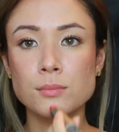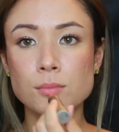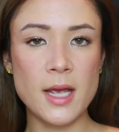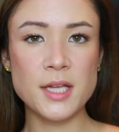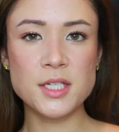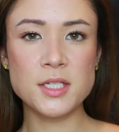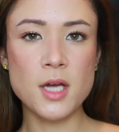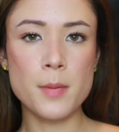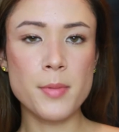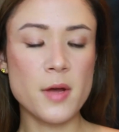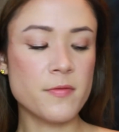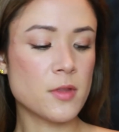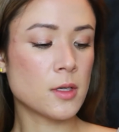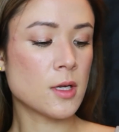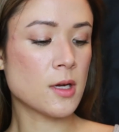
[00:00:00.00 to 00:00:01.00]
And to top
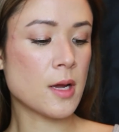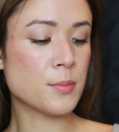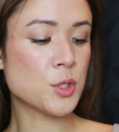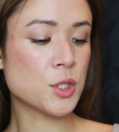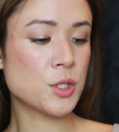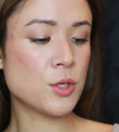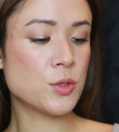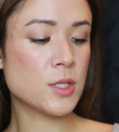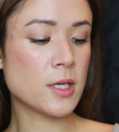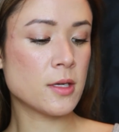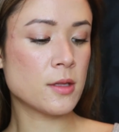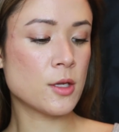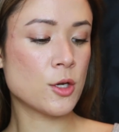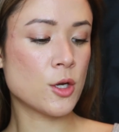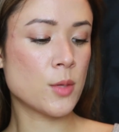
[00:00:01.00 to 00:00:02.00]
off the look, I'm just using
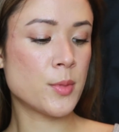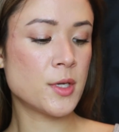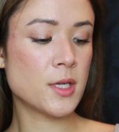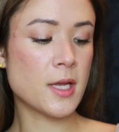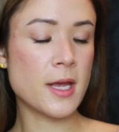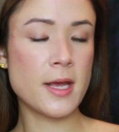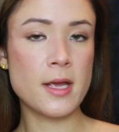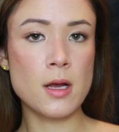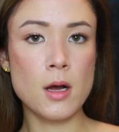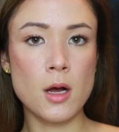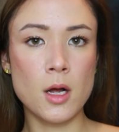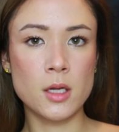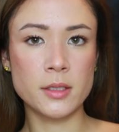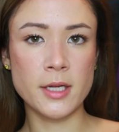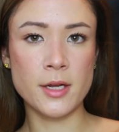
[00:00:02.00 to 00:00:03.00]
the Urban Decay
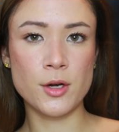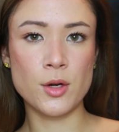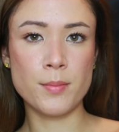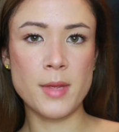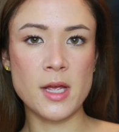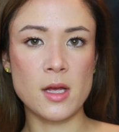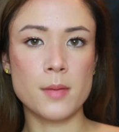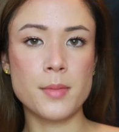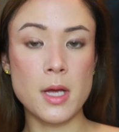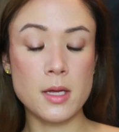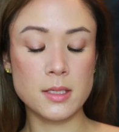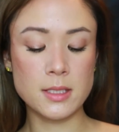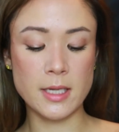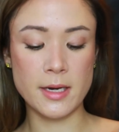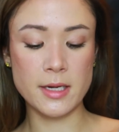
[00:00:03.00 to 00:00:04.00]
All Nighter Makeup
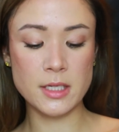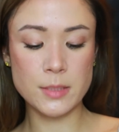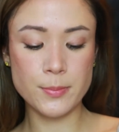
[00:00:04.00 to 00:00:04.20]
Setting